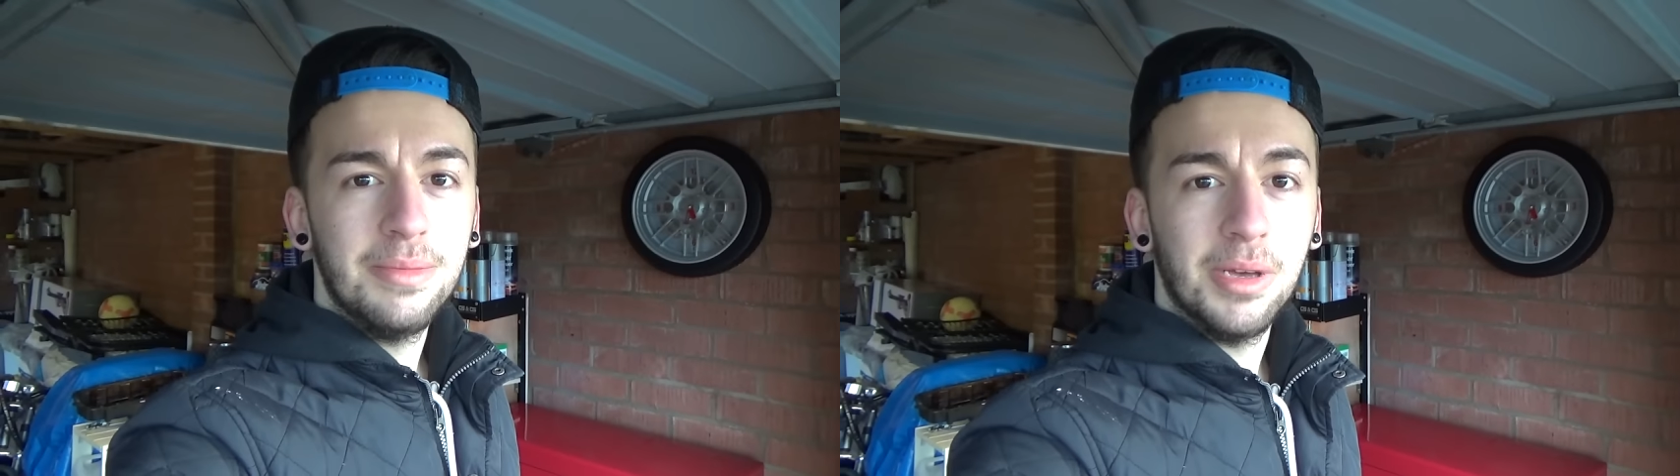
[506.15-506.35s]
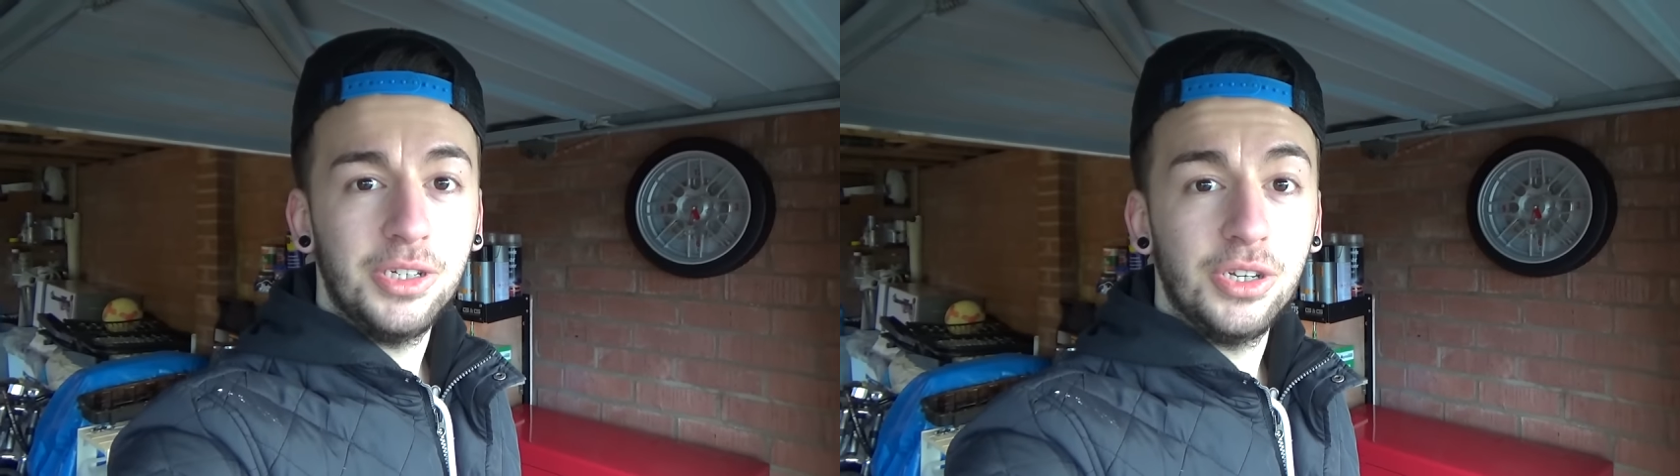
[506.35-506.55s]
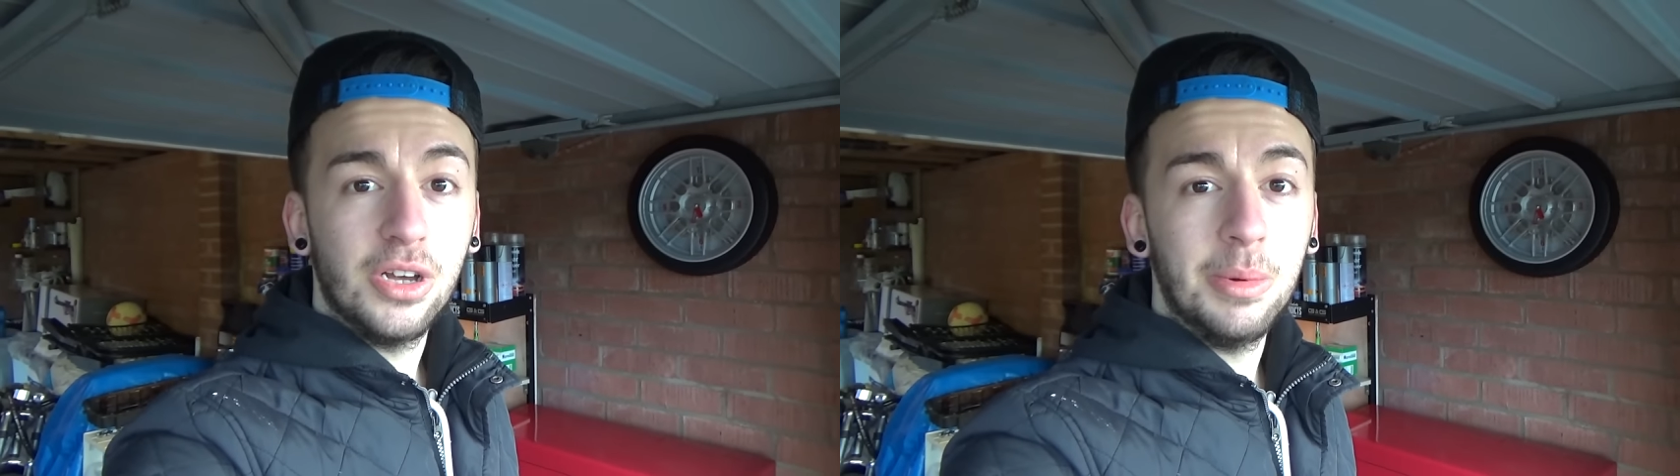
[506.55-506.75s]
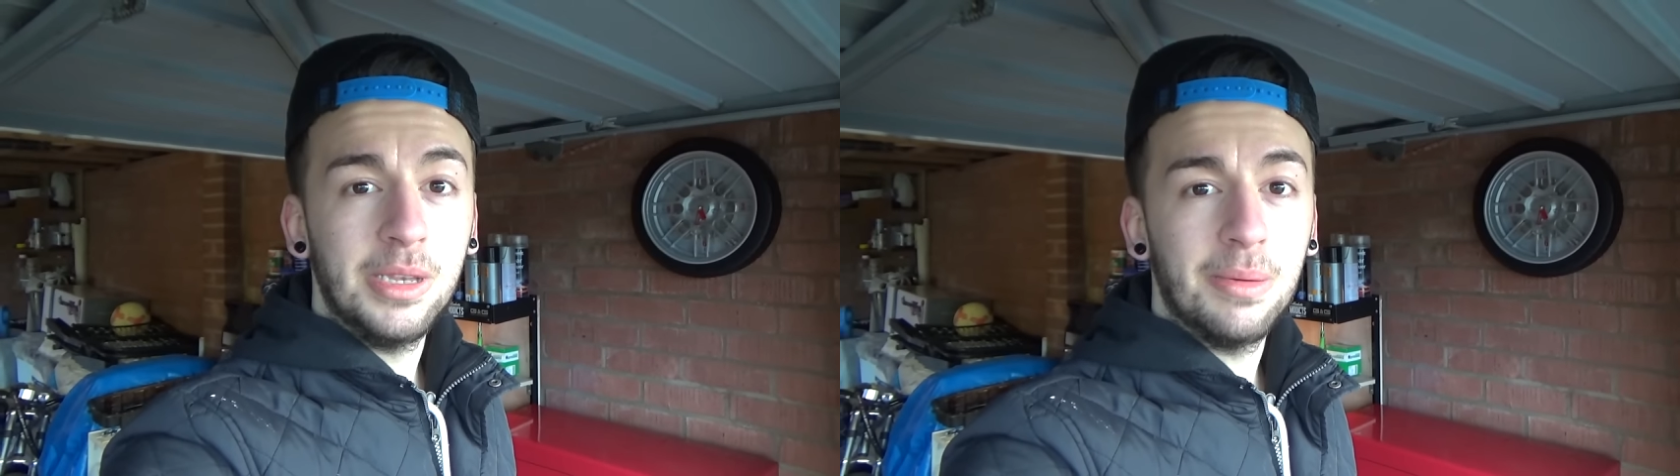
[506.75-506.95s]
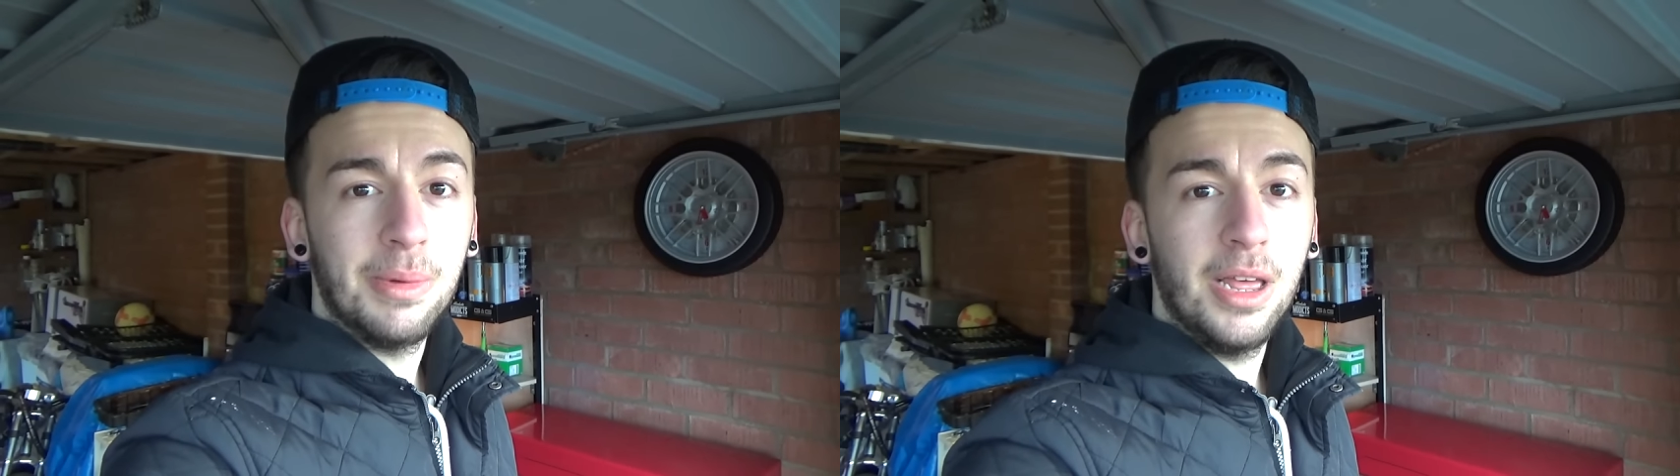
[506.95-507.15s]
make sure you comment
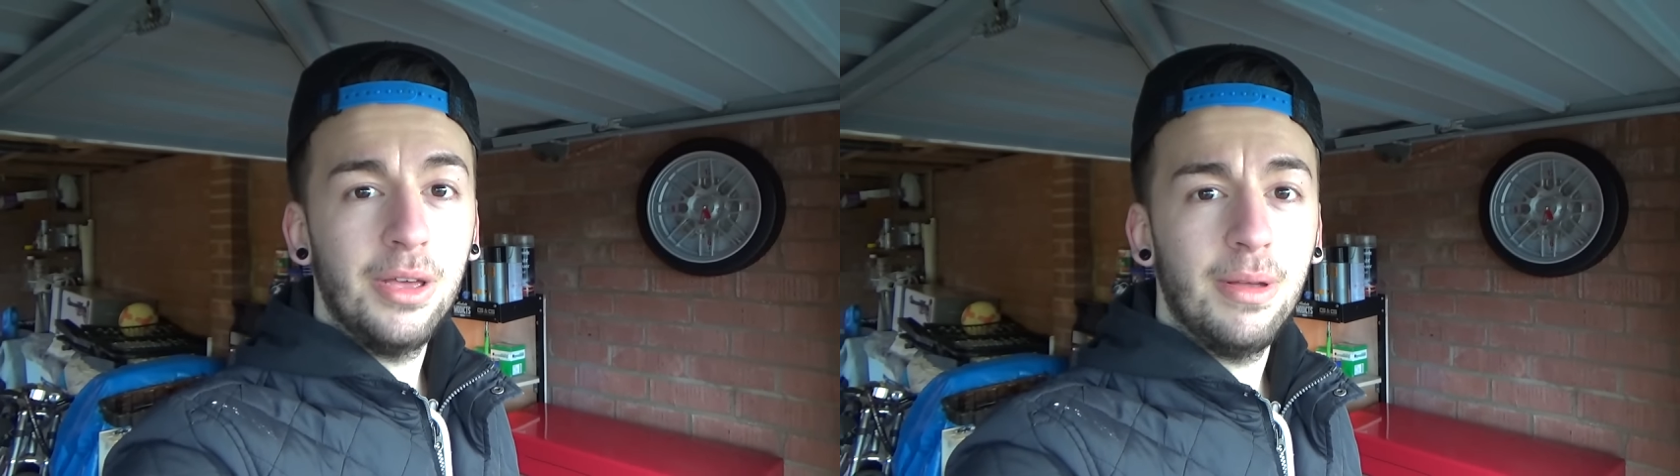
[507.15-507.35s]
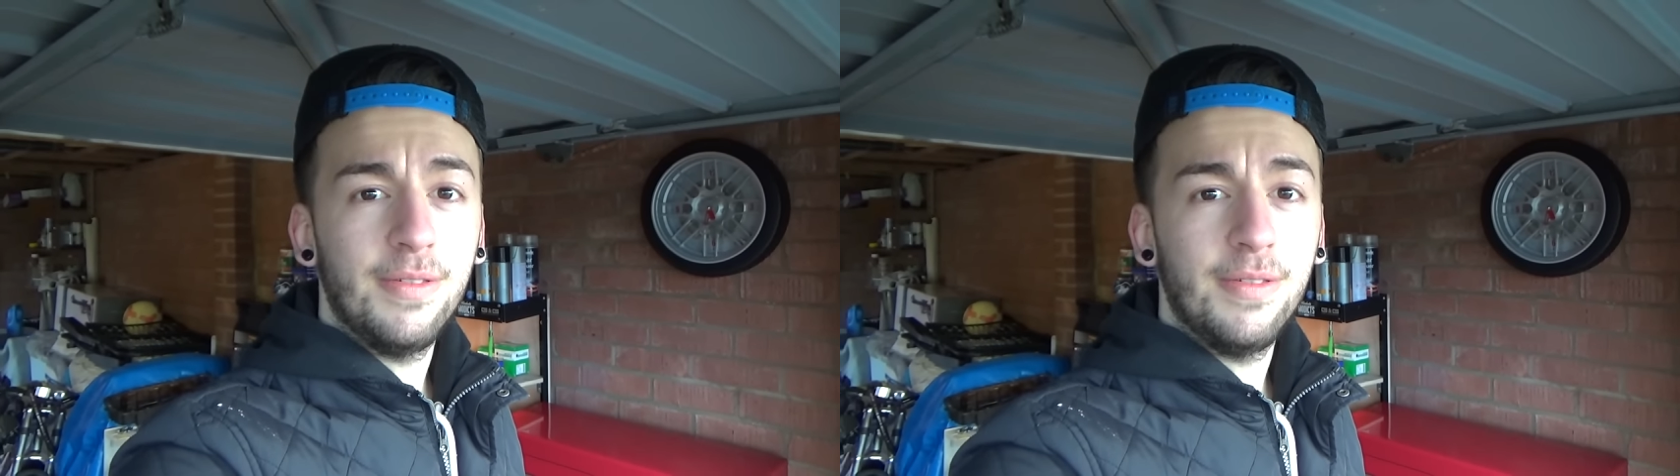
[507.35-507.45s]
down below if